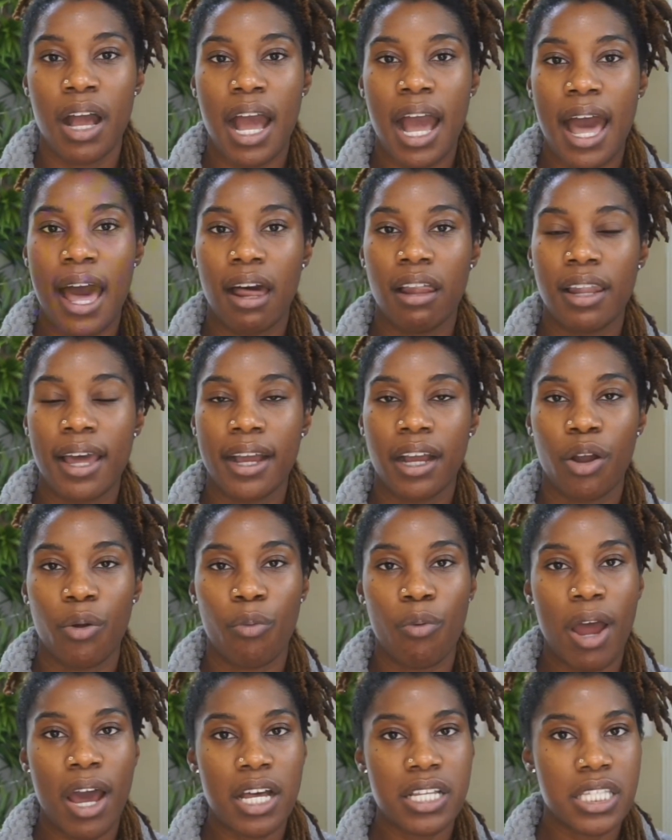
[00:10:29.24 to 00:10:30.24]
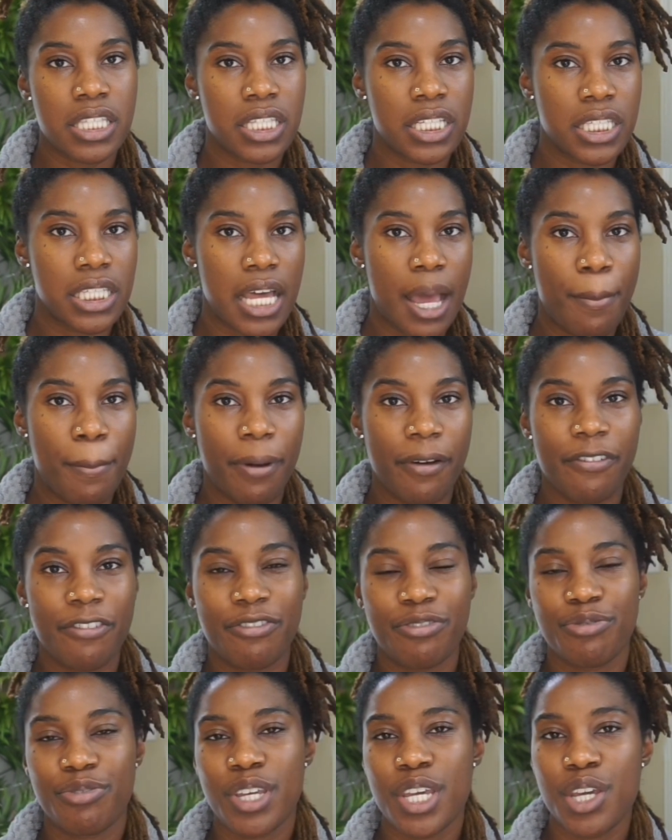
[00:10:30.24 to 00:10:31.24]
I like a Rasta type of
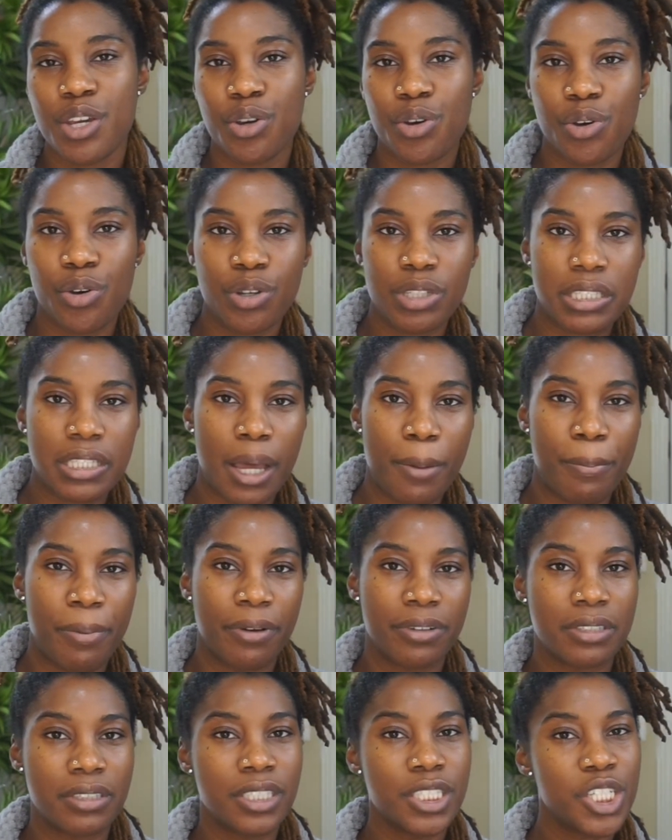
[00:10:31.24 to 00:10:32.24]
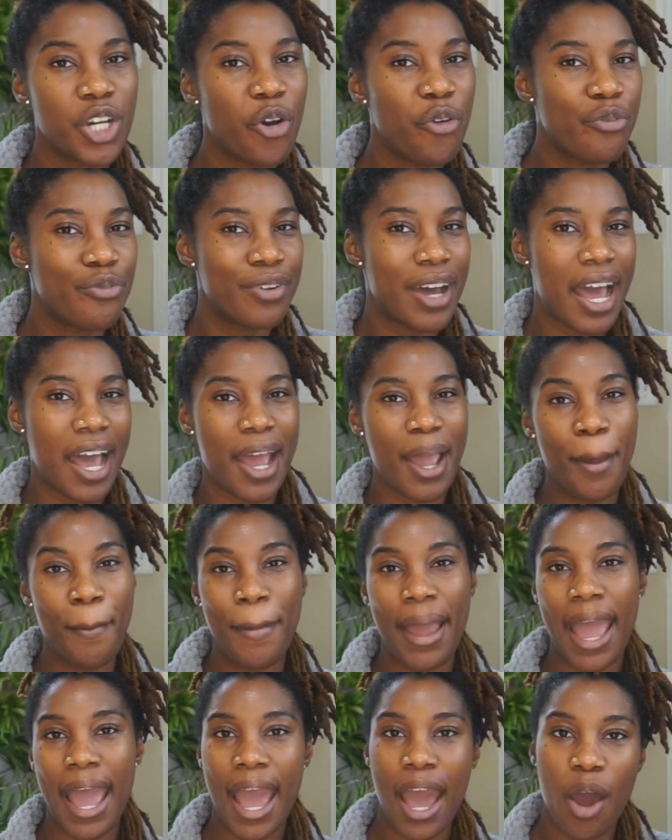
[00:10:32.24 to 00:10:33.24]
feel, type of, you know, vibe
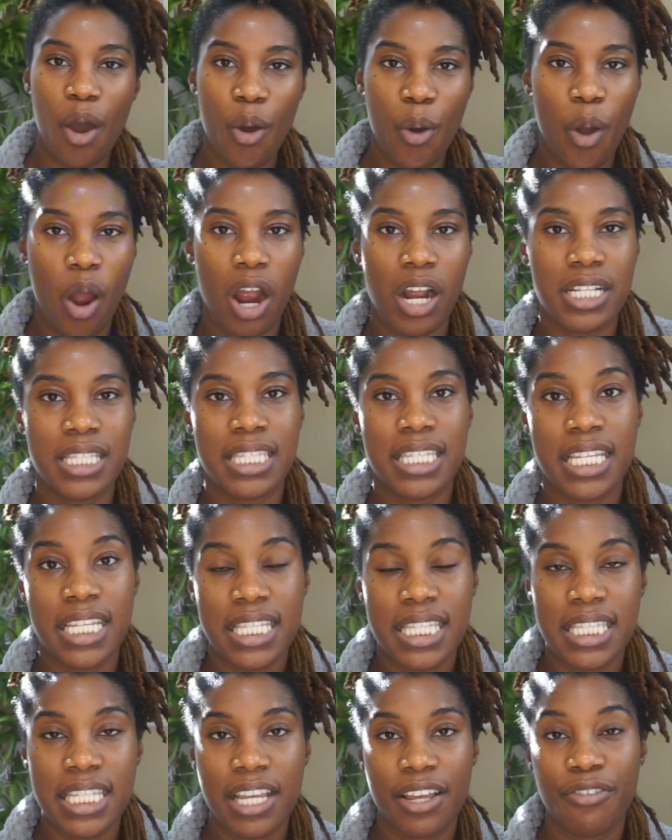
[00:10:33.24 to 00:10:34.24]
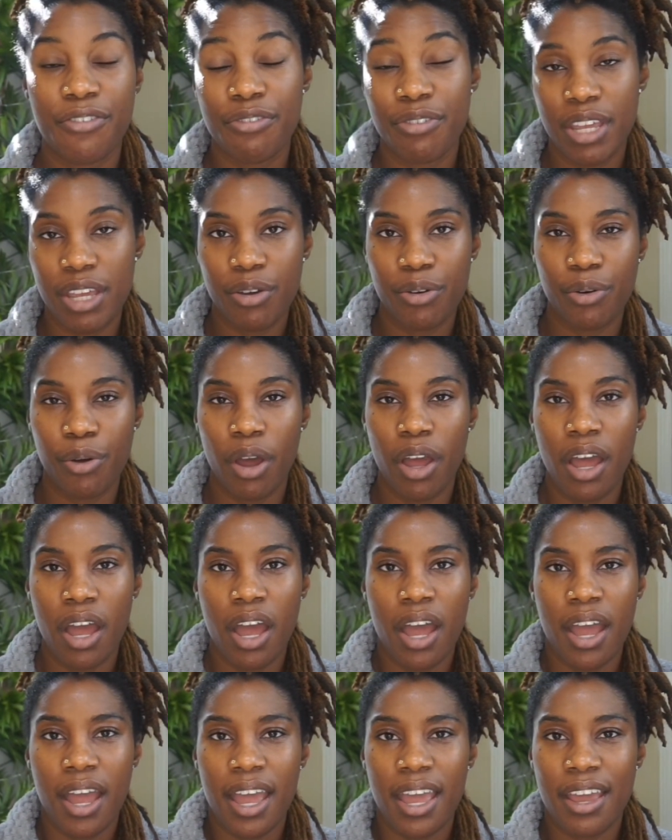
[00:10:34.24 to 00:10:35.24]
out, artistic feel
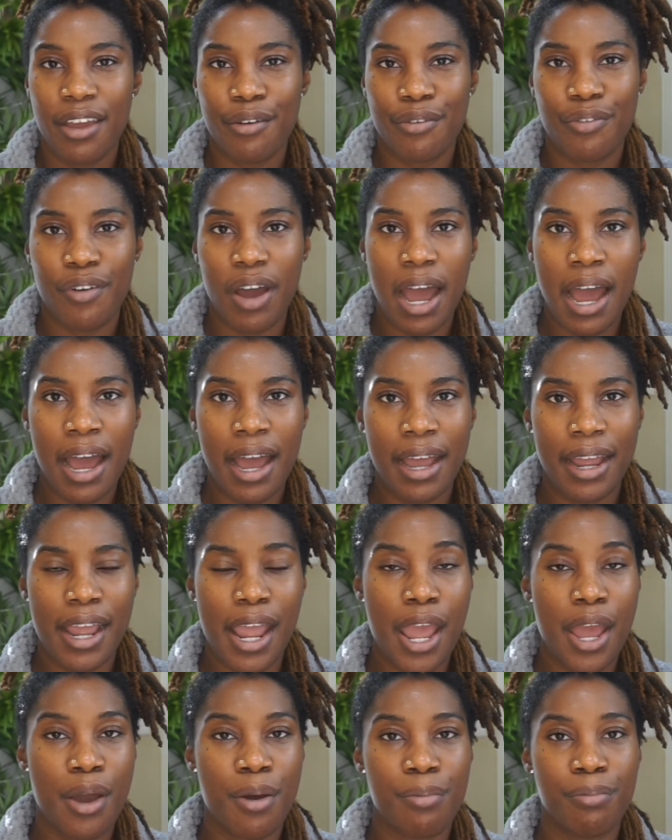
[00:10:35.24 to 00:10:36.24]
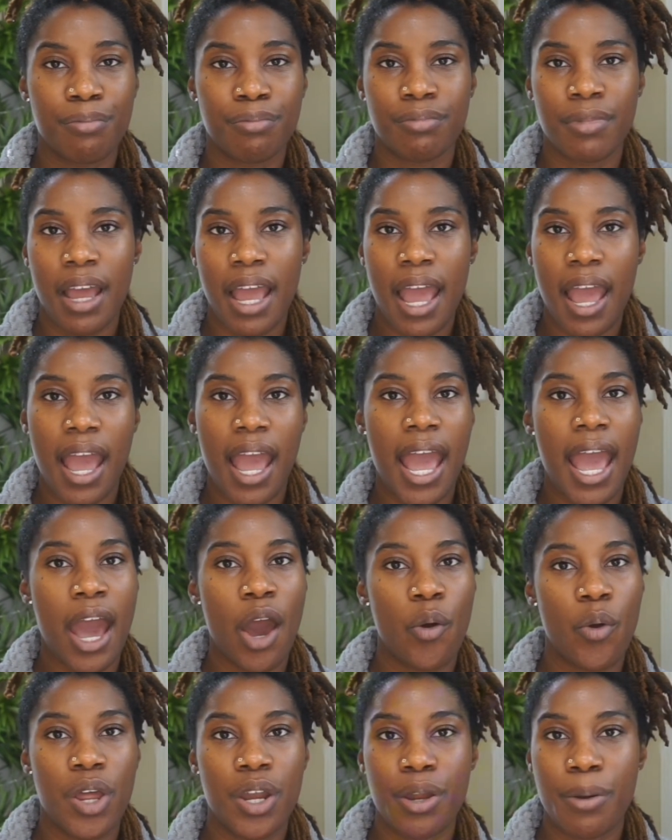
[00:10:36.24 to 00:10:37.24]
if I am
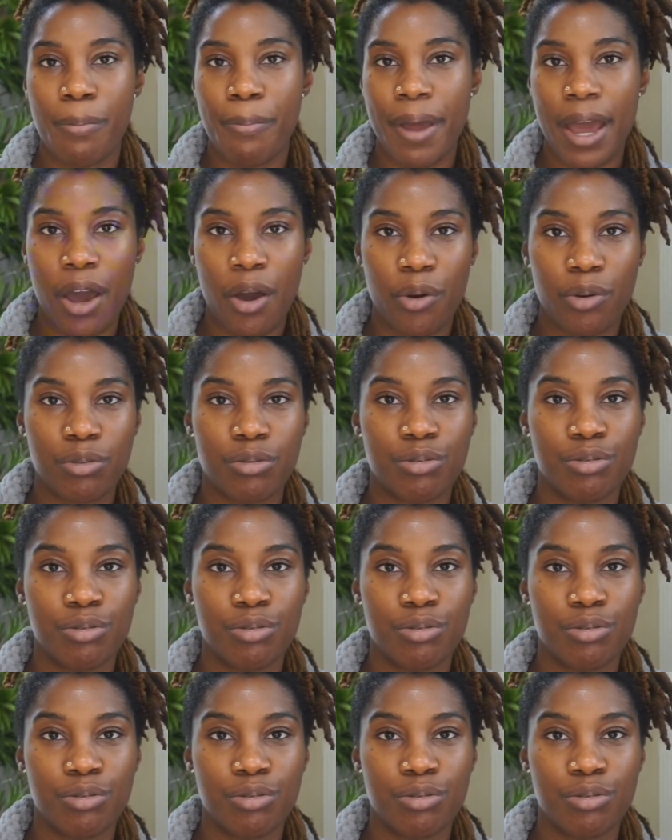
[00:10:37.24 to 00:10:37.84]
out and about